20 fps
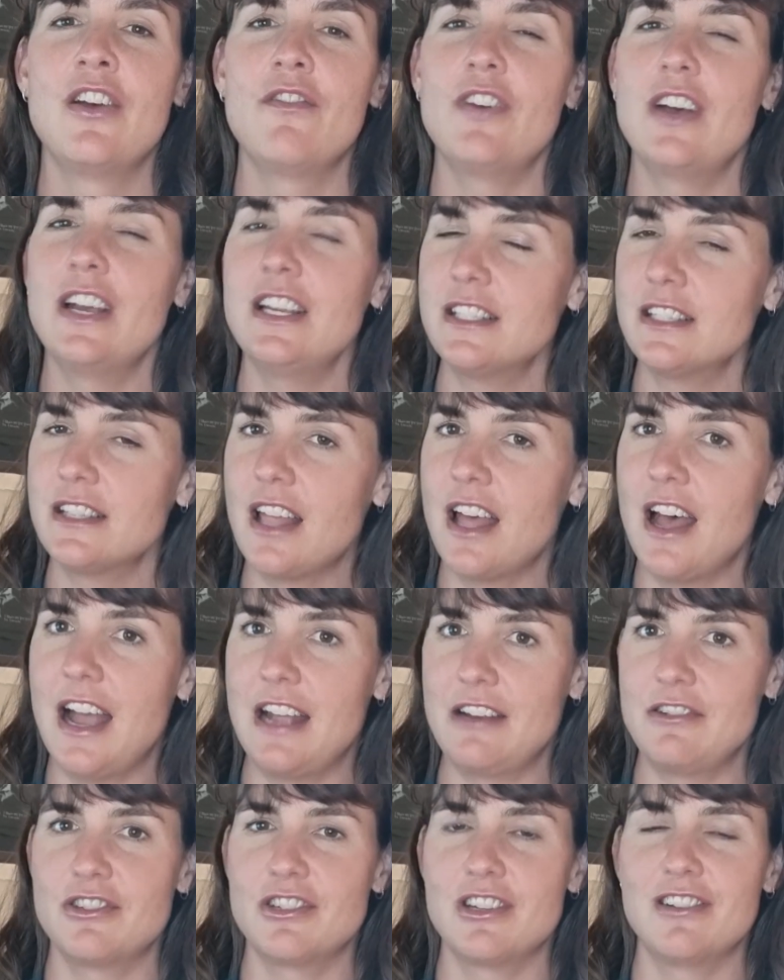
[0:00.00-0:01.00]
First, the
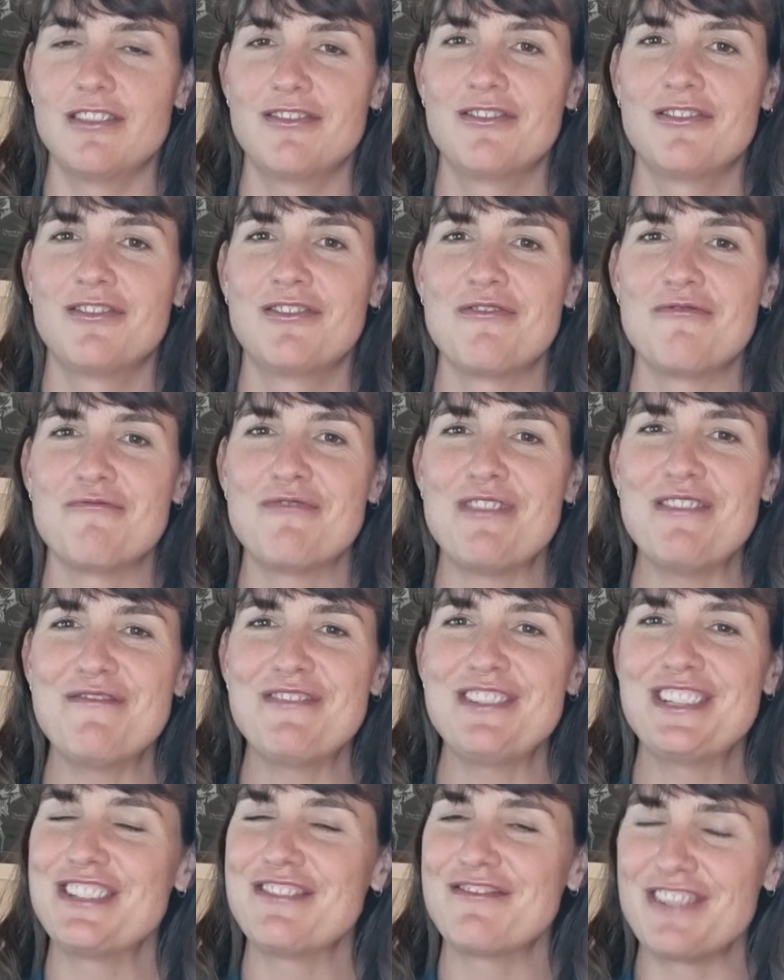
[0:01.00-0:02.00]
hydrogen. What
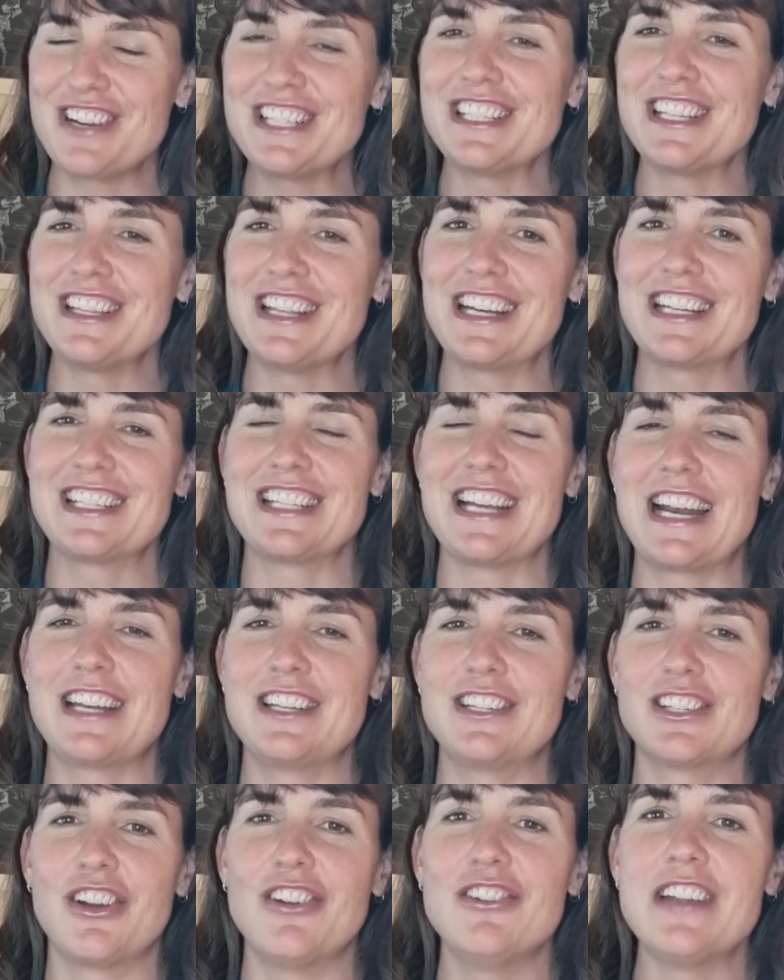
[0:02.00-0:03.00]
was the reason they
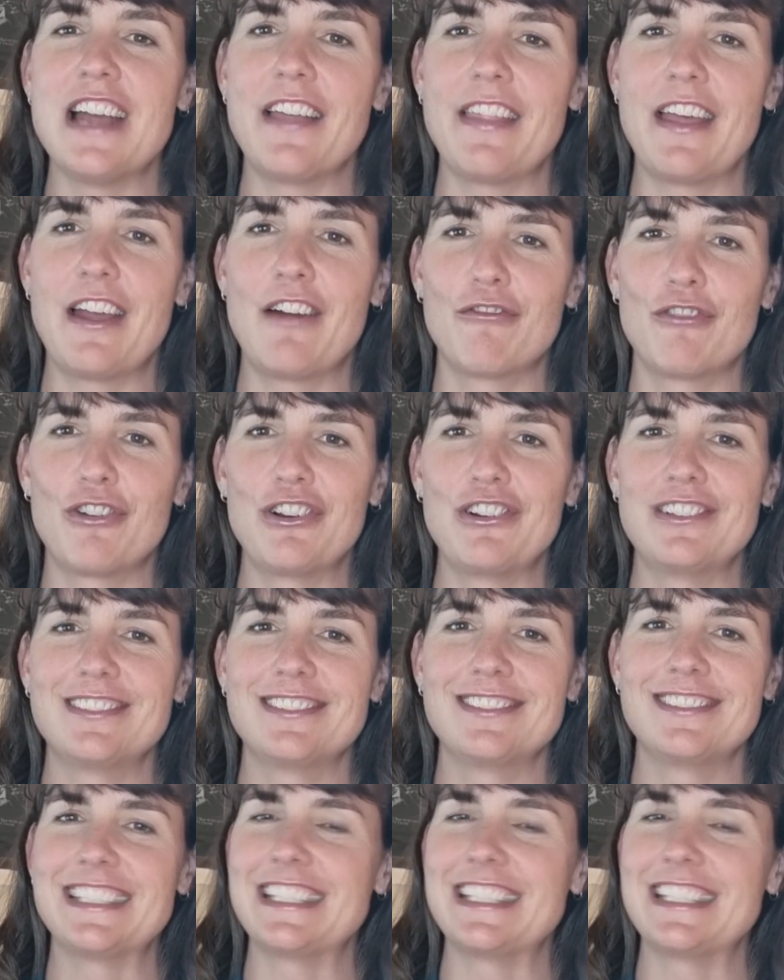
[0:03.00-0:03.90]
decided to go down that route?